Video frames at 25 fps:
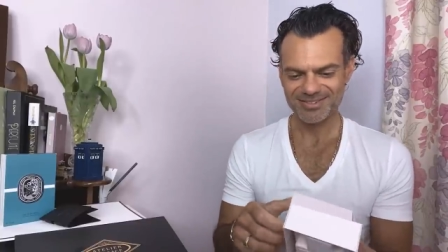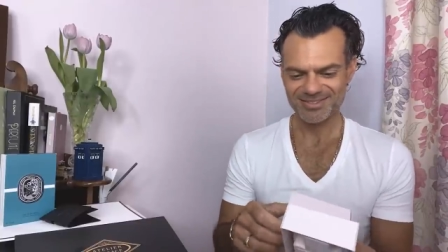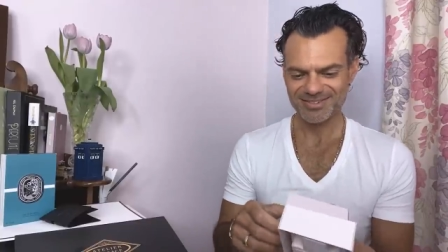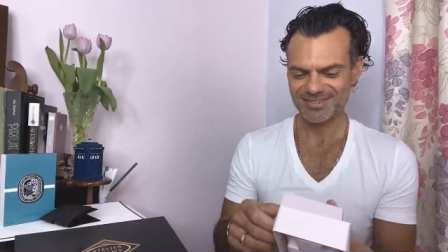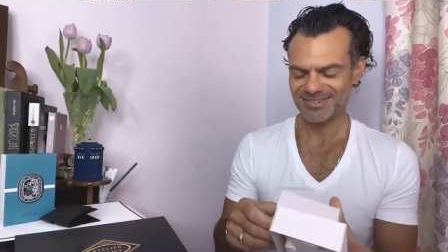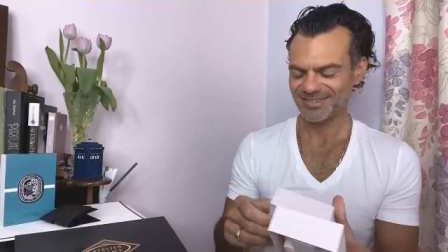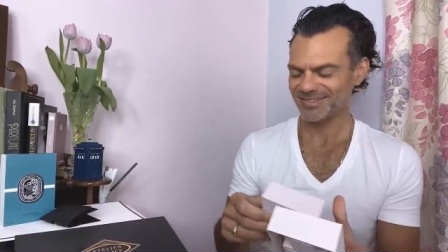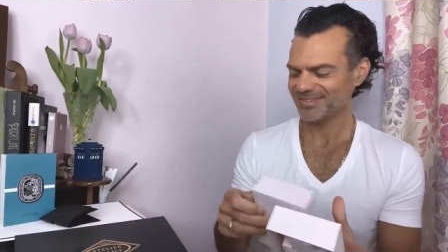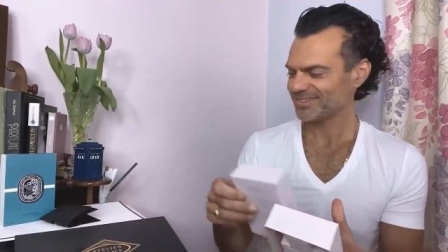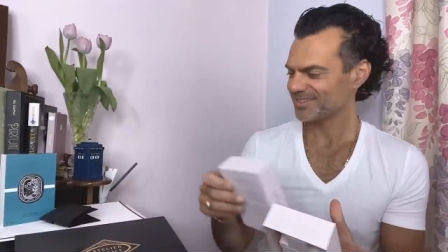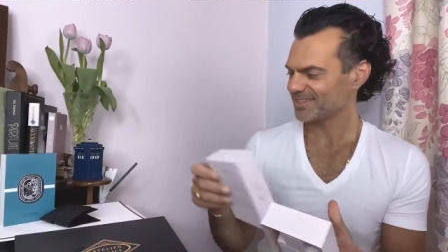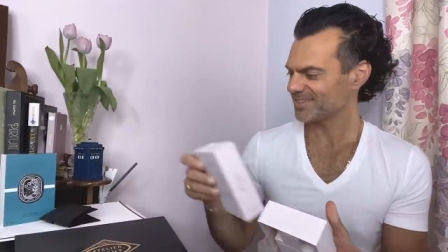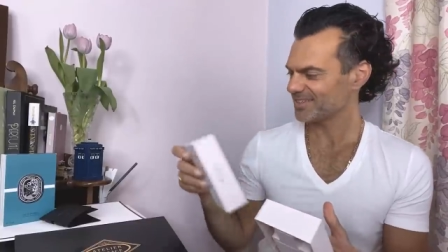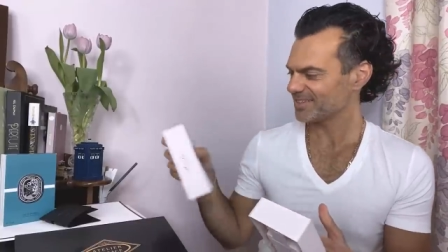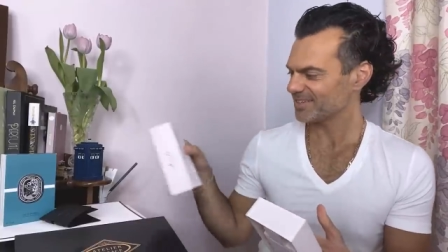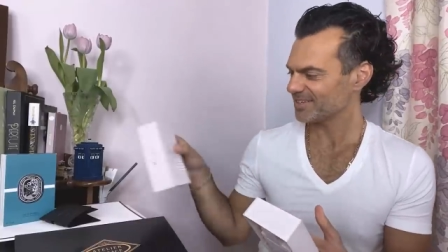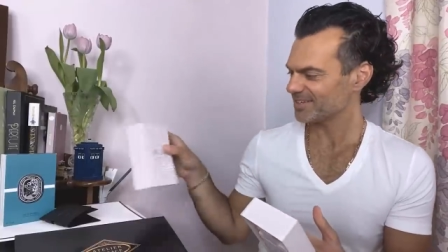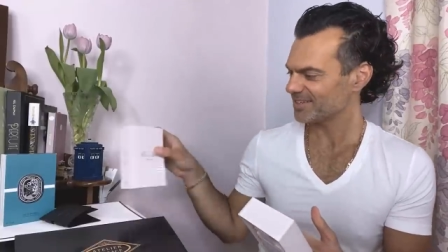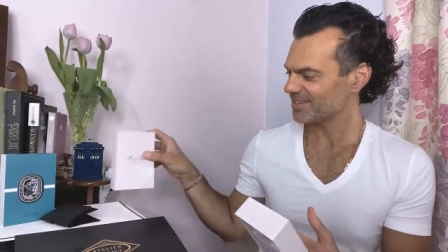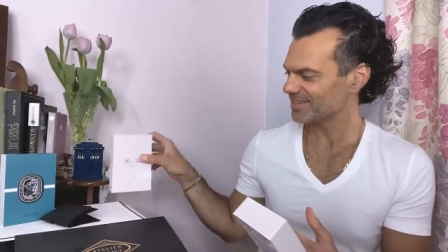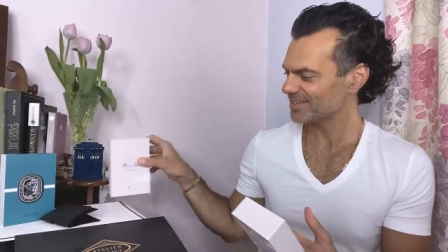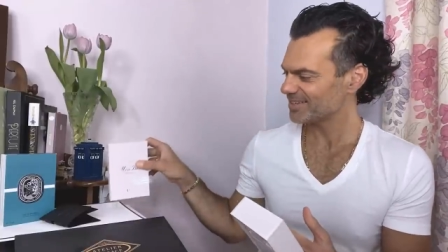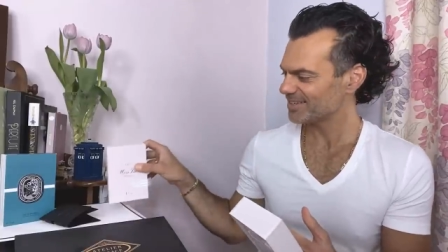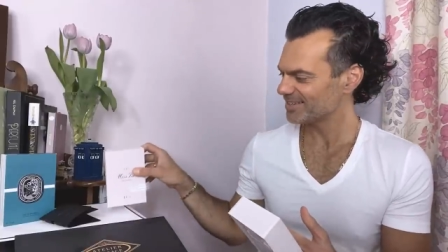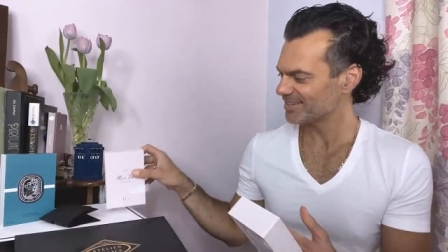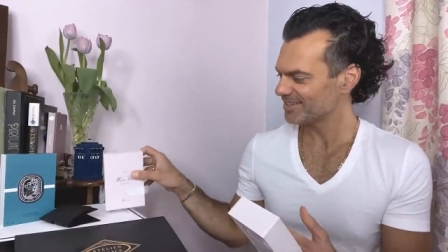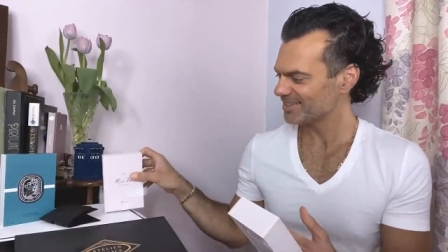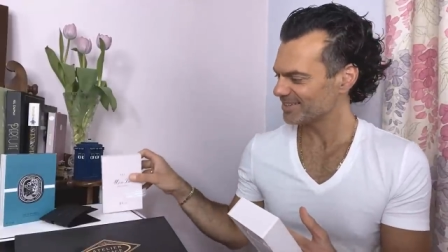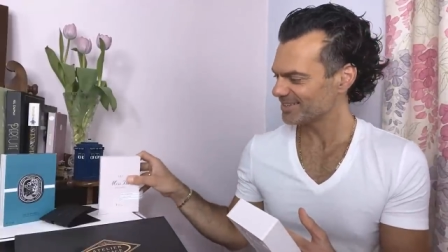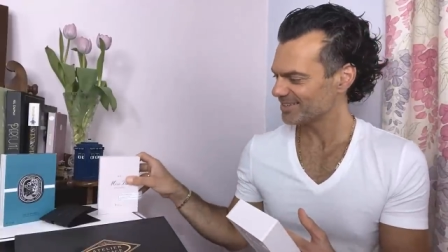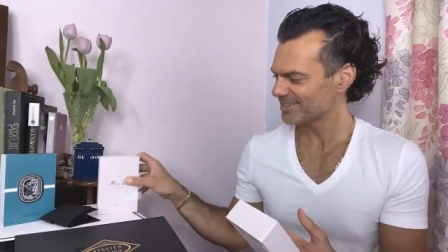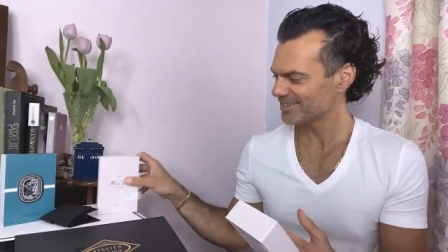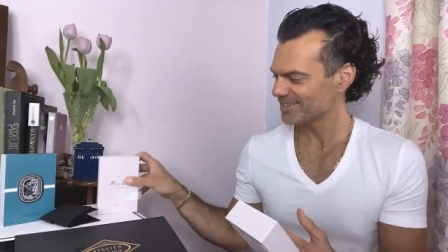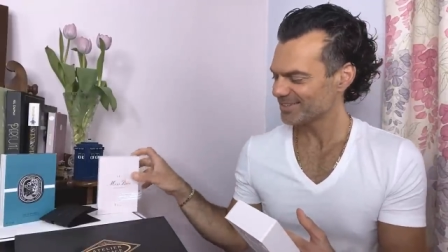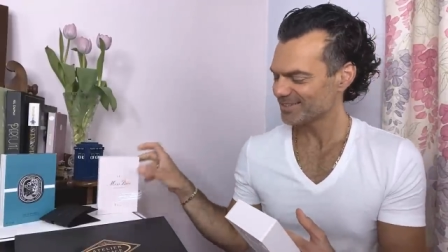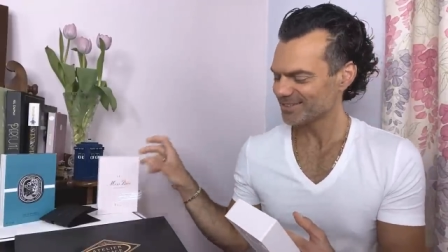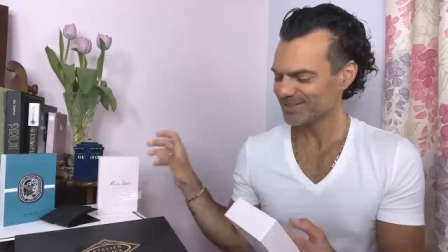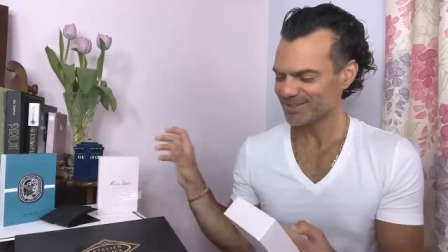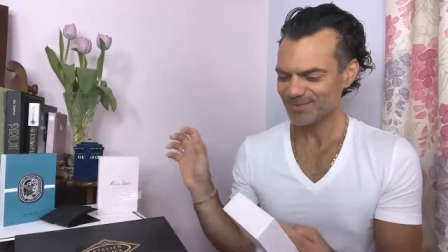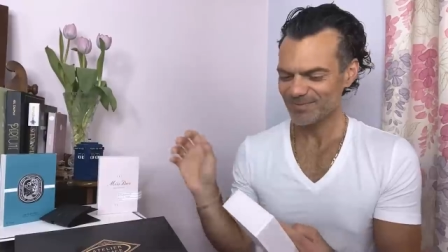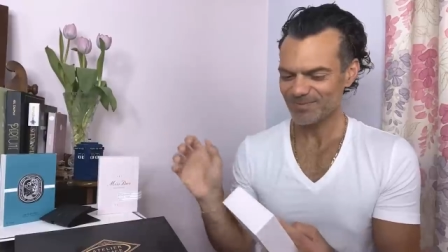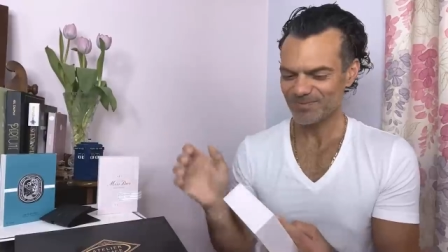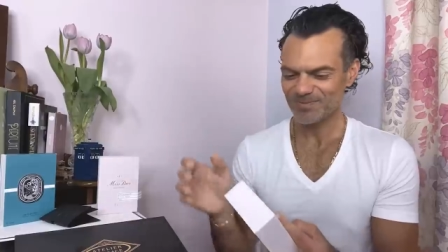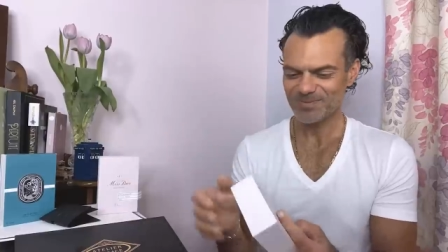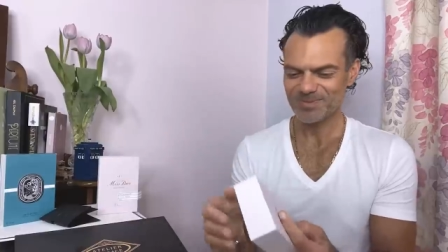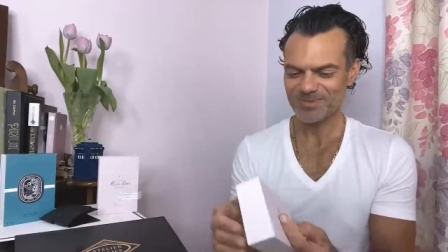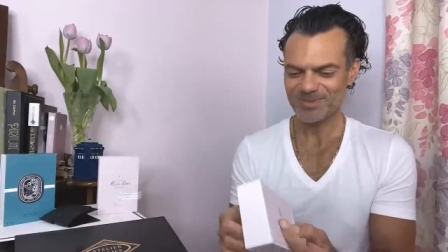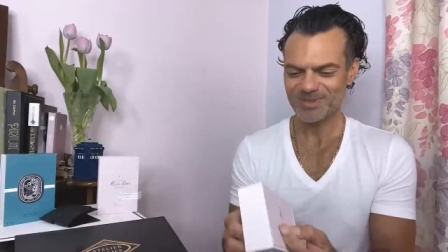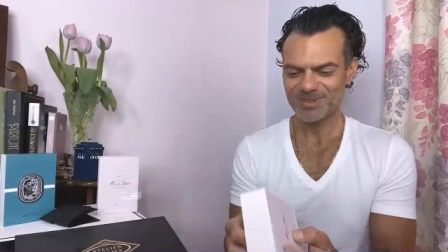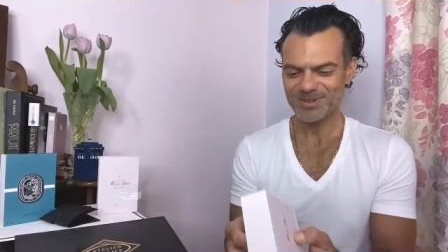Okay.
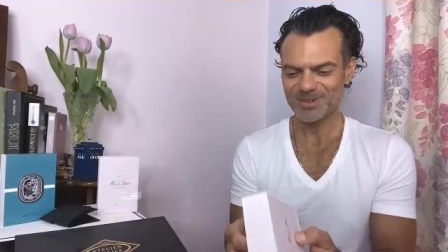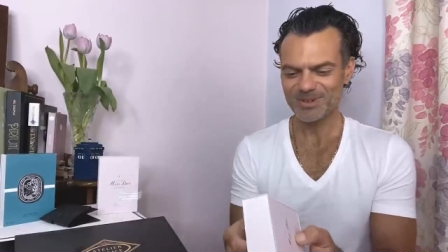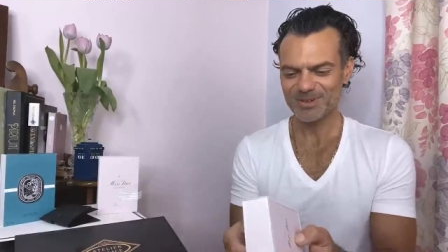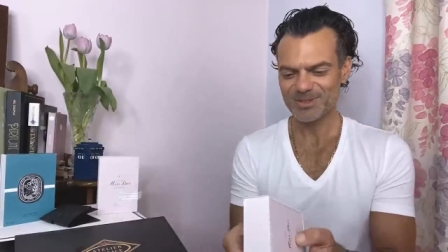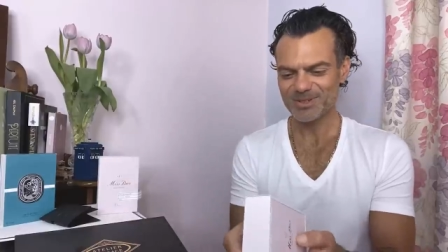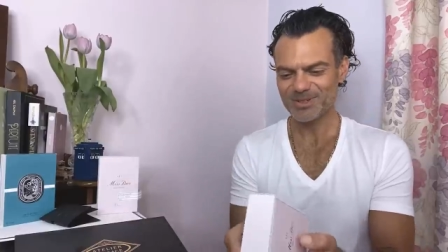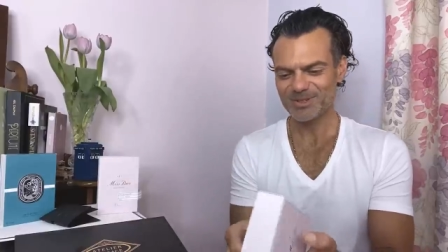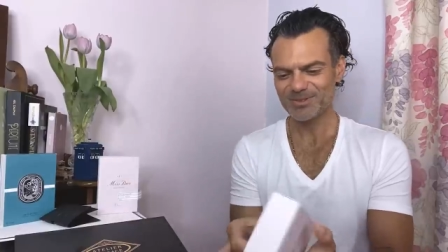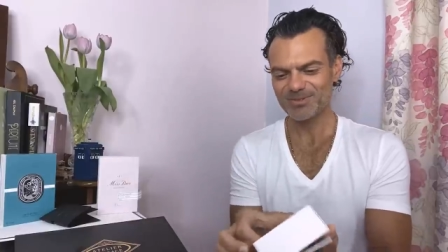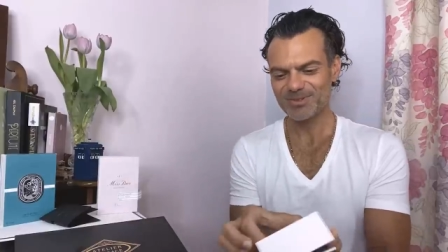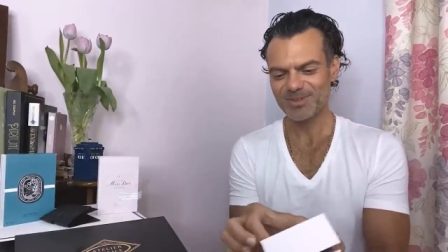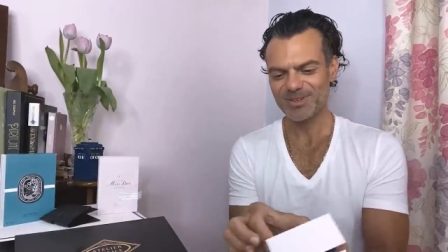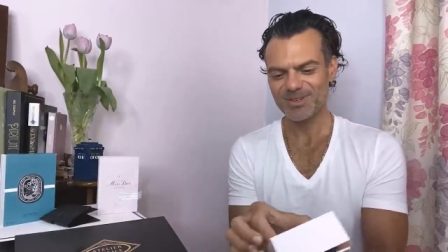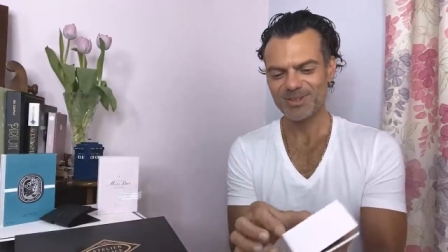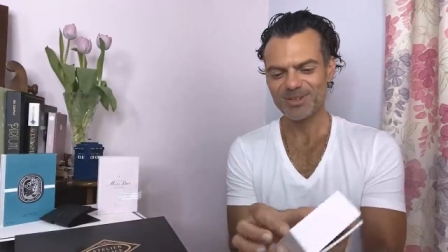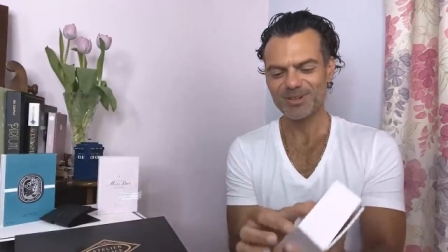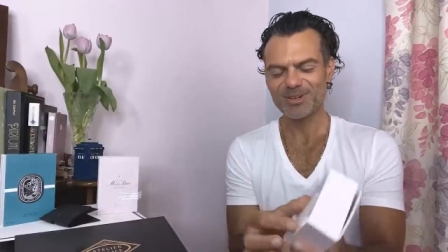Lots of